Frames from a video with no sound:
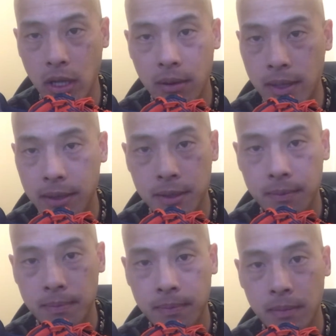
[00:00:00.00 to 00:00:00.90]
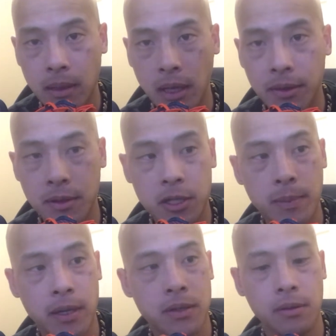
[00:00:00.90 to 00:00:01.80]
it was, nothing
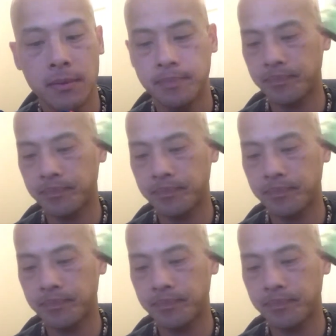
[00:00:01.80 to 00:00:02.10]
special.